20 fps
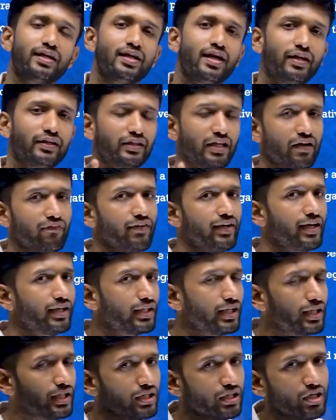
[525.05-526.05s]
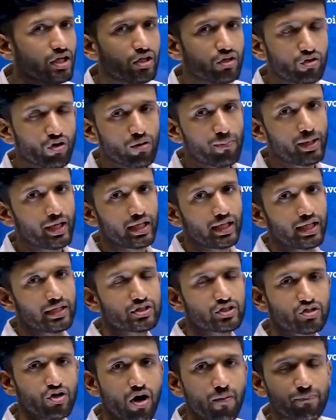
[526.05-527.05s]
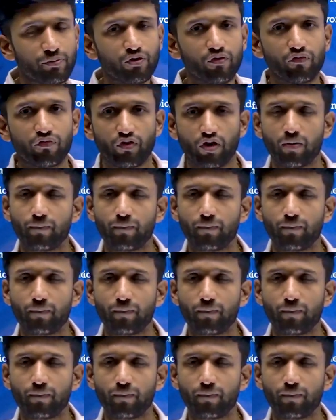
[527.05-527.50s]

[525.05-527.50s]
definitely nobody can stop you from